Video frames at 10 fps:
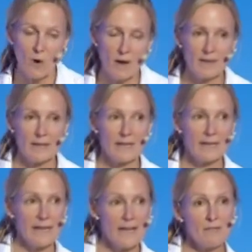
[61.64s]
1
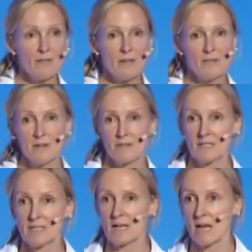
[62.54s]
in every
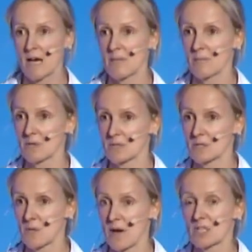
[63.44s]
15
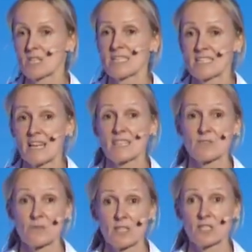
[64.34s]
climbers who actually
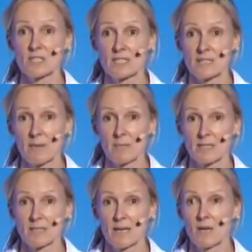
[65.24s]
does reach the
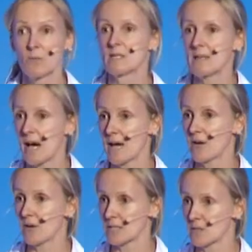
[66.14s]
summit will die
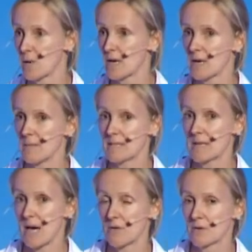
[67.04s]
on his way coming
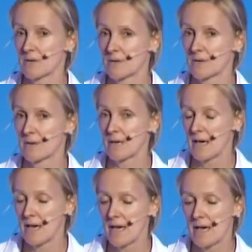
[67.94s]
down.
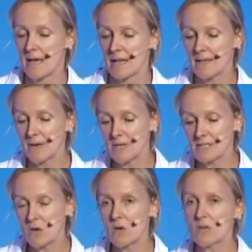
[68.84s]
There
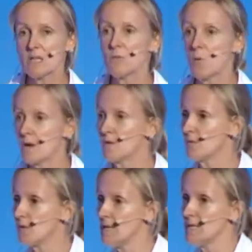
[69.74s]
is only
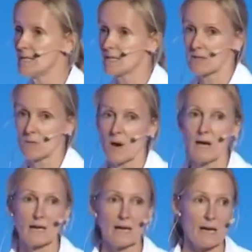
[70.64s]
one reason
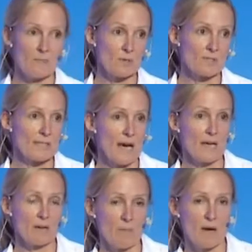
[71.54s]
why climbers
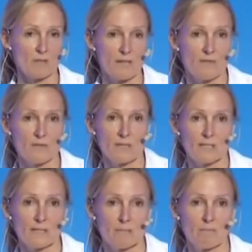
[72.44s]
die on Mount
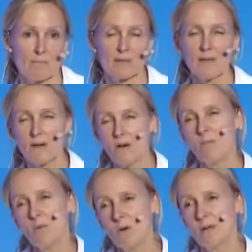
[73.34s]
Everest, but there are
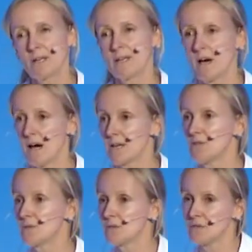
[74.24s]
more than
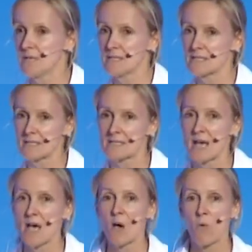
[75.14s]
100 reasons
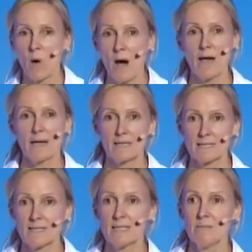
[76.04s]
why a
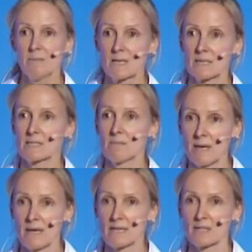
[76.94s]
team doesn't
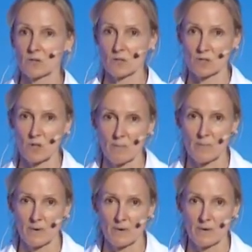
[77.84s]
make it to the
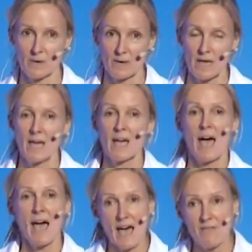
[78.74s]
top.
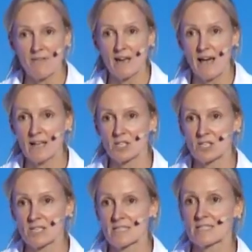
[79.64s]

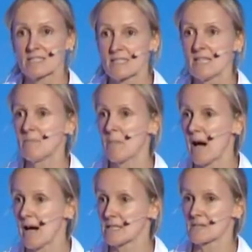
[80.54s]
Avalanches, steep
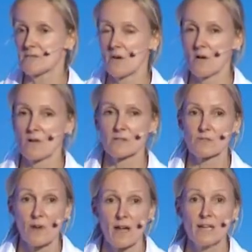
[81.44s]
ice falls,
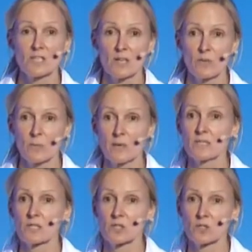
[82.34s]
raging
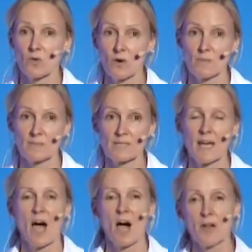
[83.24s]
winter storms
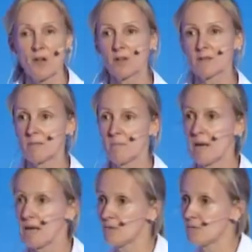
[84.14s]
are not the
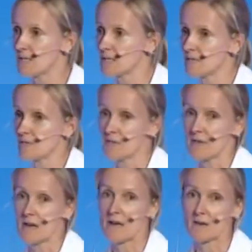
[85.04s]
main reason for
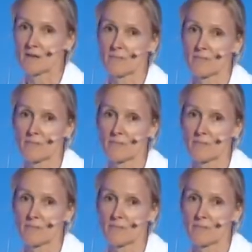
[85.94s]
failure.